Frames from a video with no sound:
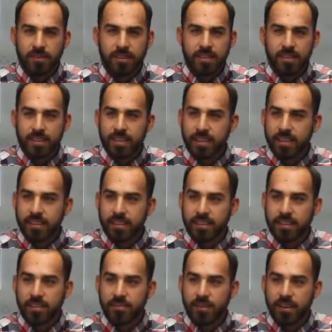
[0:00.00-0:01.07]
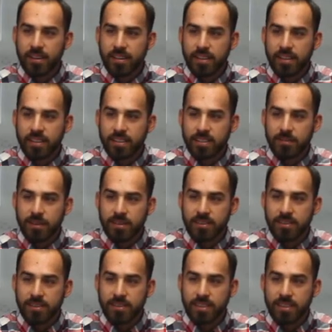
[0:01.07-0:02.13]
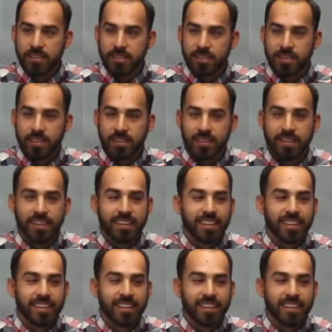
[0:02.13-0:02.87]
What the heck? You know, why do they get special attention here?